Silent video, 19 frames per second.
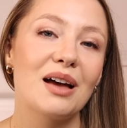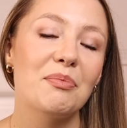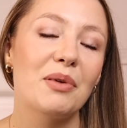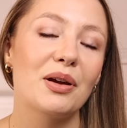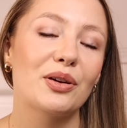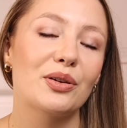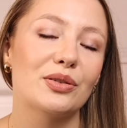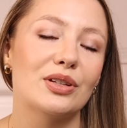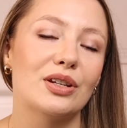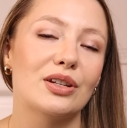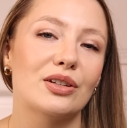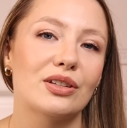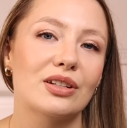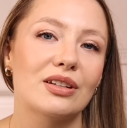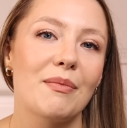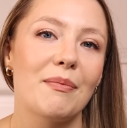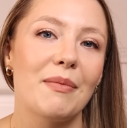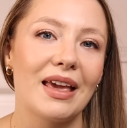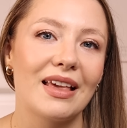up, I
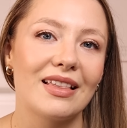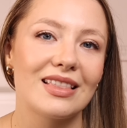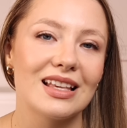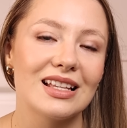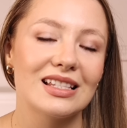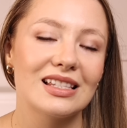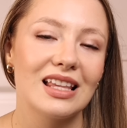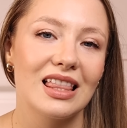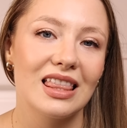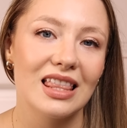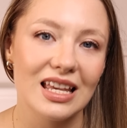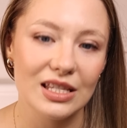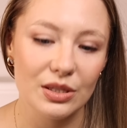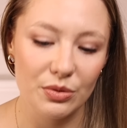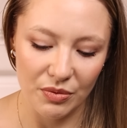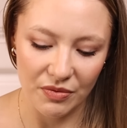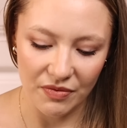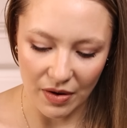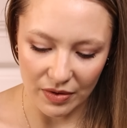couldn't make this
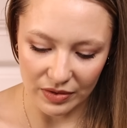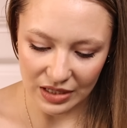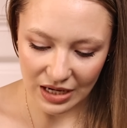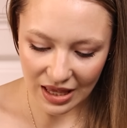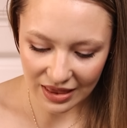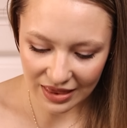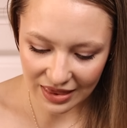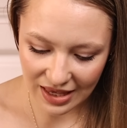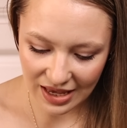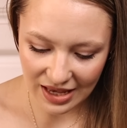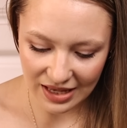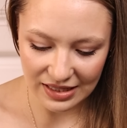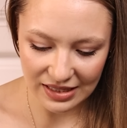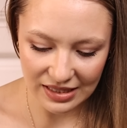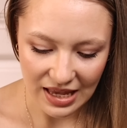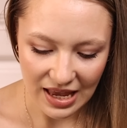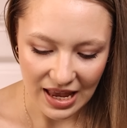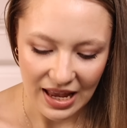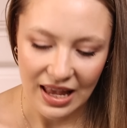list without
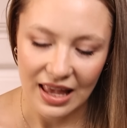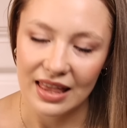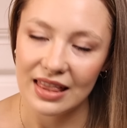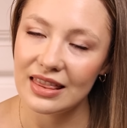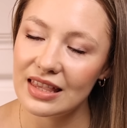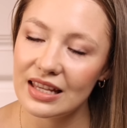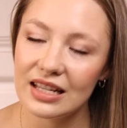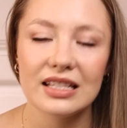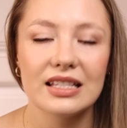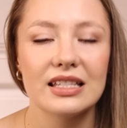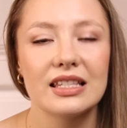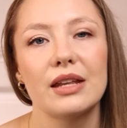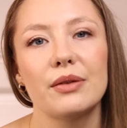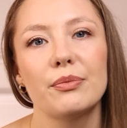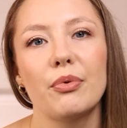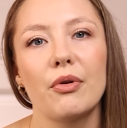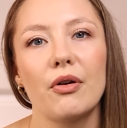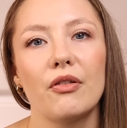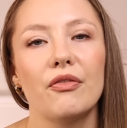this
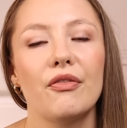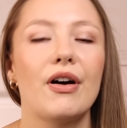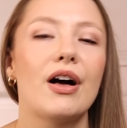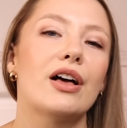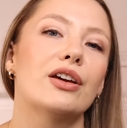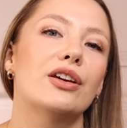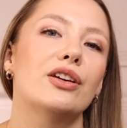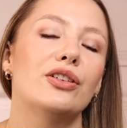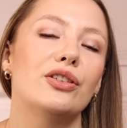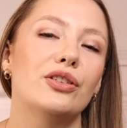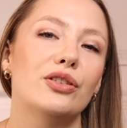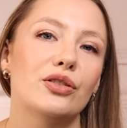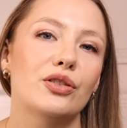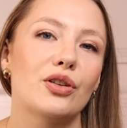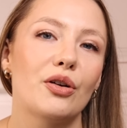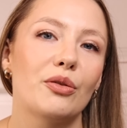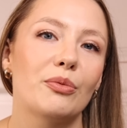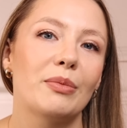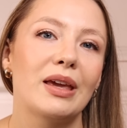scent profile. You
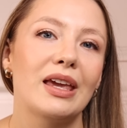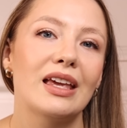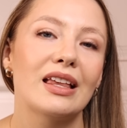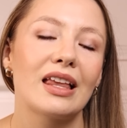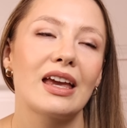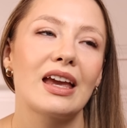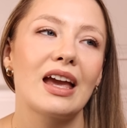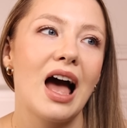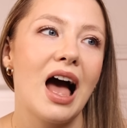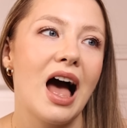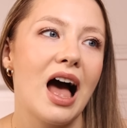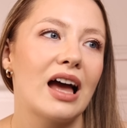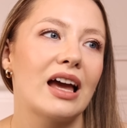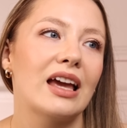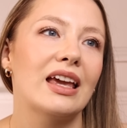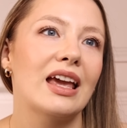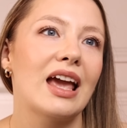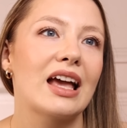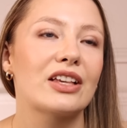know me, like
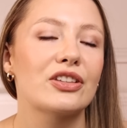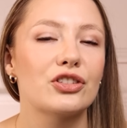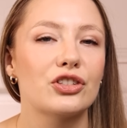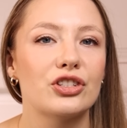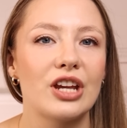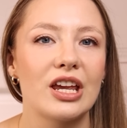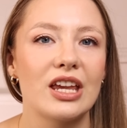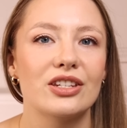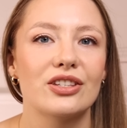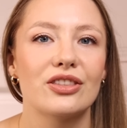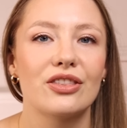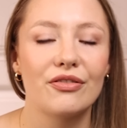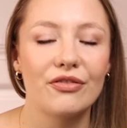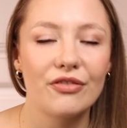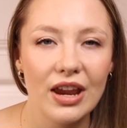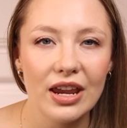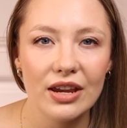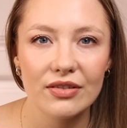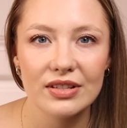I exchange the
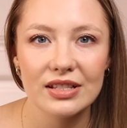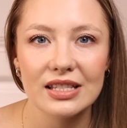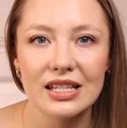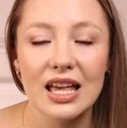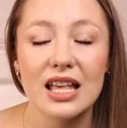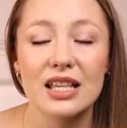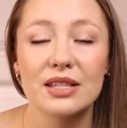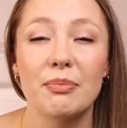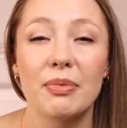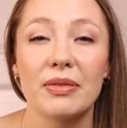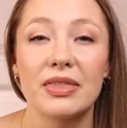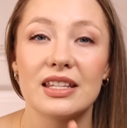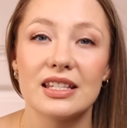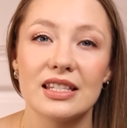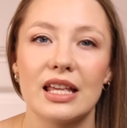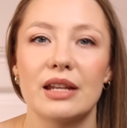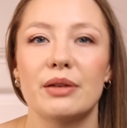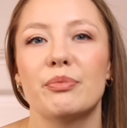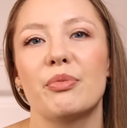fragrances, but the
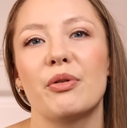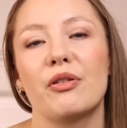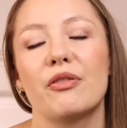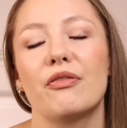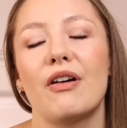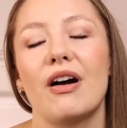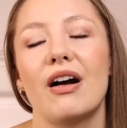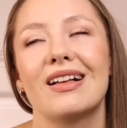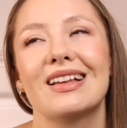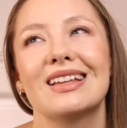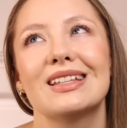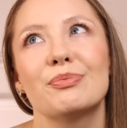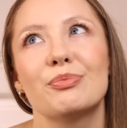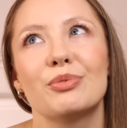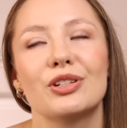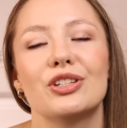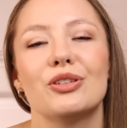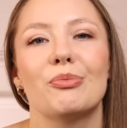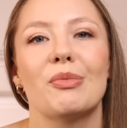scent profile is
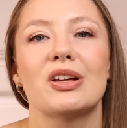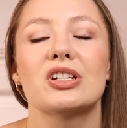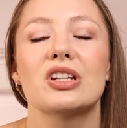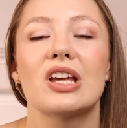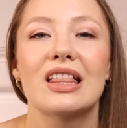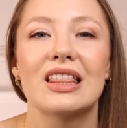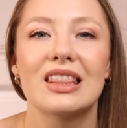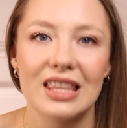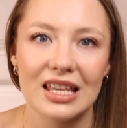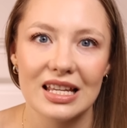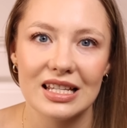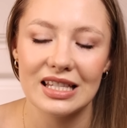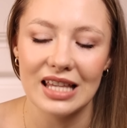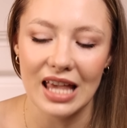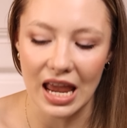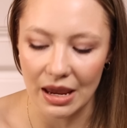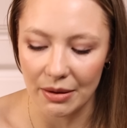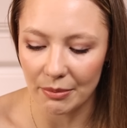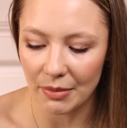pretty much the
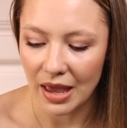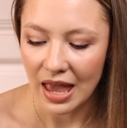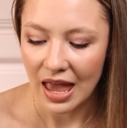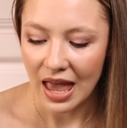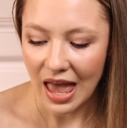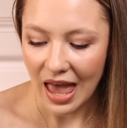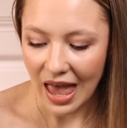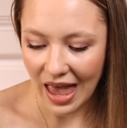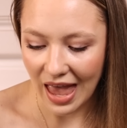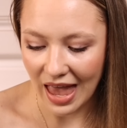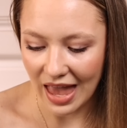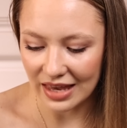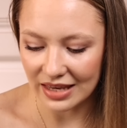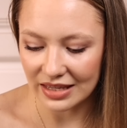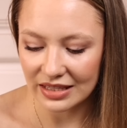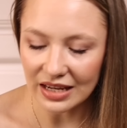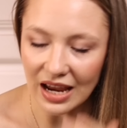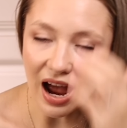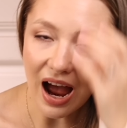same,
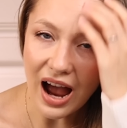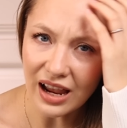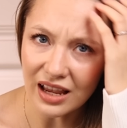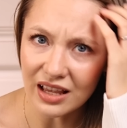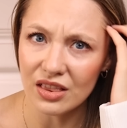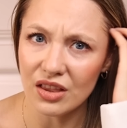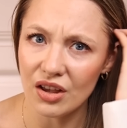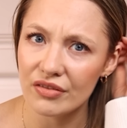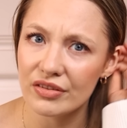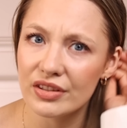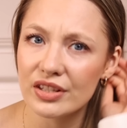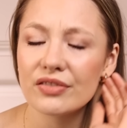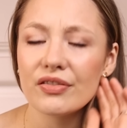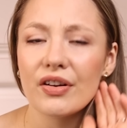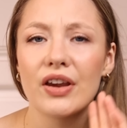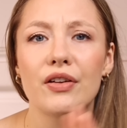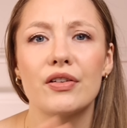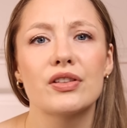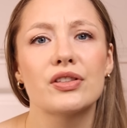and I love this
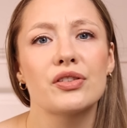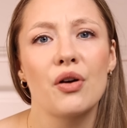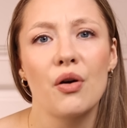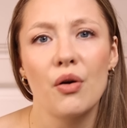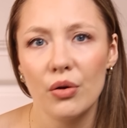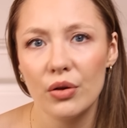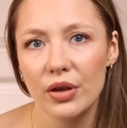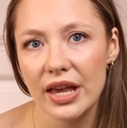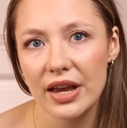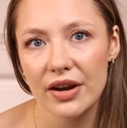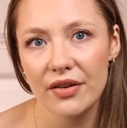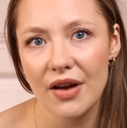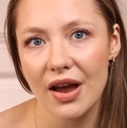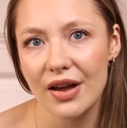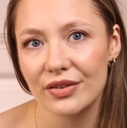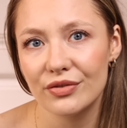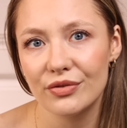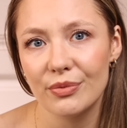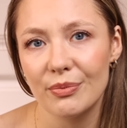fragrance all year
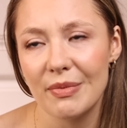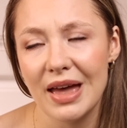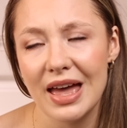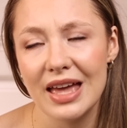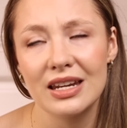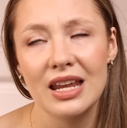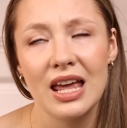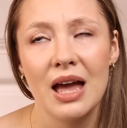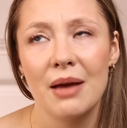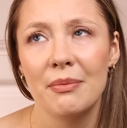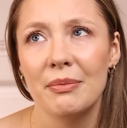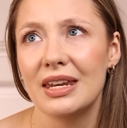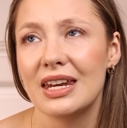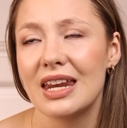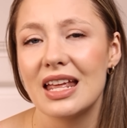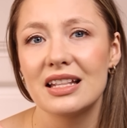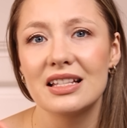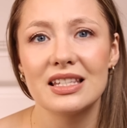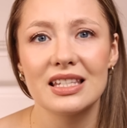round for men. I
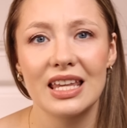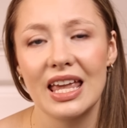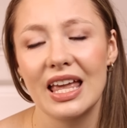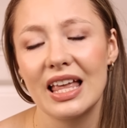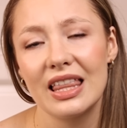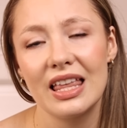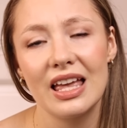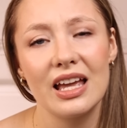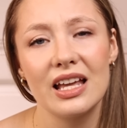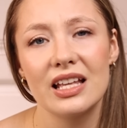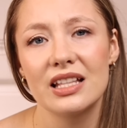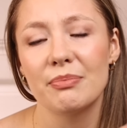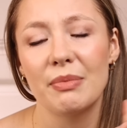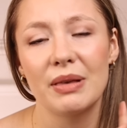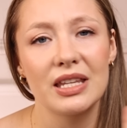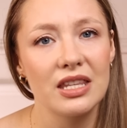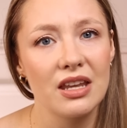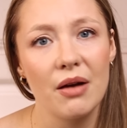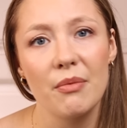mean, it's killer, it's
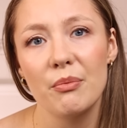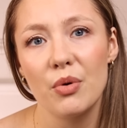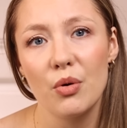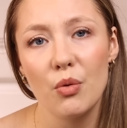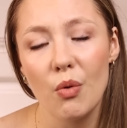my number